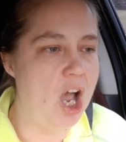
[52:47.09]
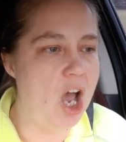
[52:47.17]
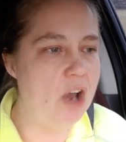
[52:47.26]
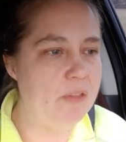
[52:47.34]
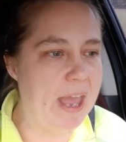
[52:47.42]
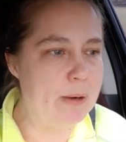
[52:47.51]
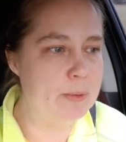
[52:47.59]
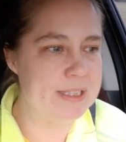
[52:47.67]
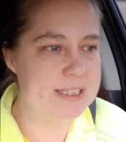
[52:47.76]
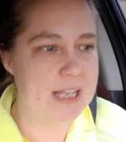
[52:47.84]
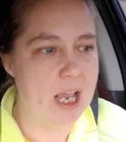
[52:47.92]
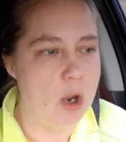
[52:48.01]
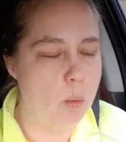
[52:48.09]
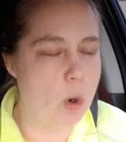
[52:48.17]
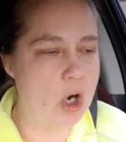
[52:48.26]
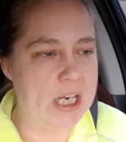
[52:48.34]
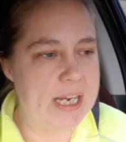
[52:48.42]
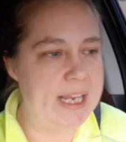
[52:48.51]
Oh, that one's
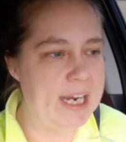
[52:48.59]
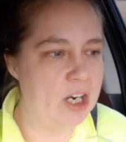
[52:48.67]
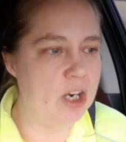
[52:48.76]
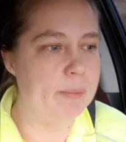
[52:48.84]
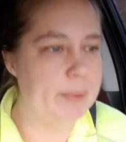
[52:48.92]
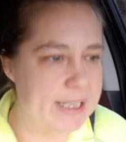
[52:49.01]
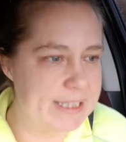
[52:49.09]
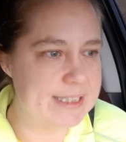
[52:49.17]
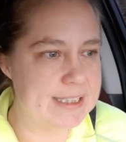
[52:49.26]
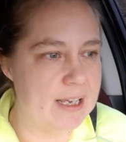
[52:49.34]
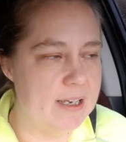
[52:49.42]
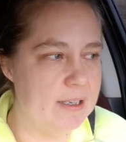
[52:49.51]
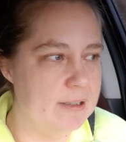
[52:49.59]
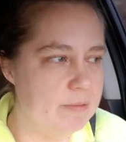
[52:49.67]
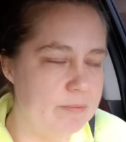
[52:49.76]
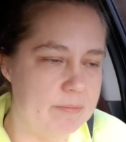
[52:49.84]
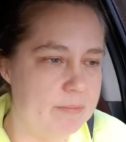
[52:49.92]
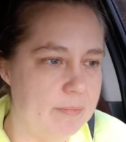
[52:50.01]
working here, but it's
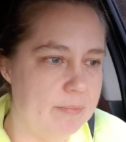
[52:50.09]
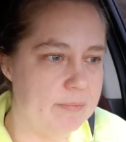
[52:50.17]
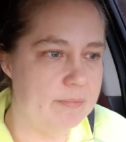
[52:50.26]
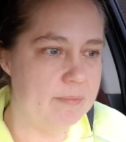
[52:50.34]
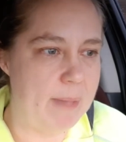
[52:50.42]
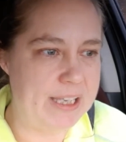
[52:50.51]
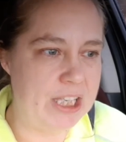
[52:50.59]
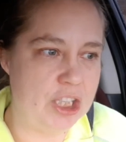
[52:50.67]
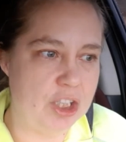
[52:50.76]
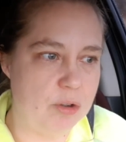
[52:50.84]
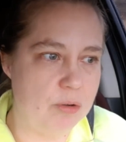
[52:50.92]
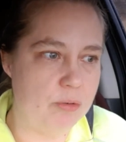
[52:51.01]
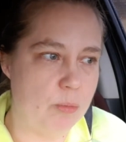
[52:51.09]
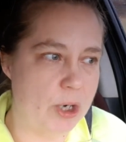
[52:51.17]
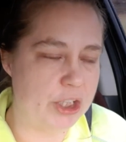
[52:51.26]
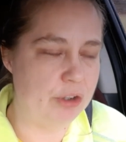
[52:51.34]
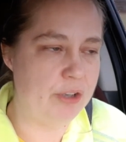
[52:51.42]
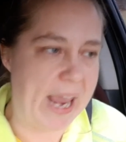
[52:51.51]
making where
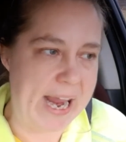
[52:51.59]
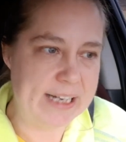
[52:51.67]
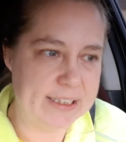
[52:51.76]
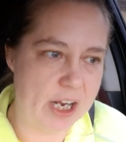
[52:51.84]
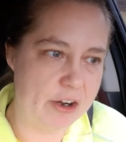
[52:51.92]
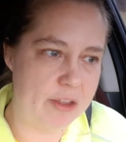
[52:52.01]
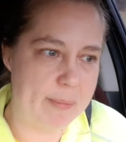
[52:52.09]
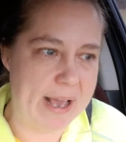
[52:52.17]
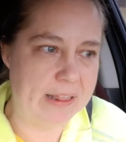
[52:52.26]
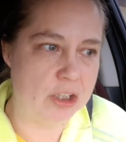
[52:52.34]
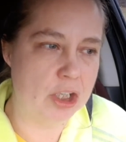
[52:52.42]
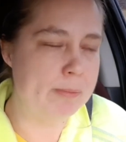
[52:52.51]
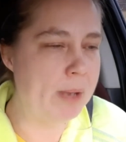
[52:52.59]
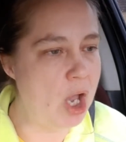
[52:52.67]
you can't go to the bathroom.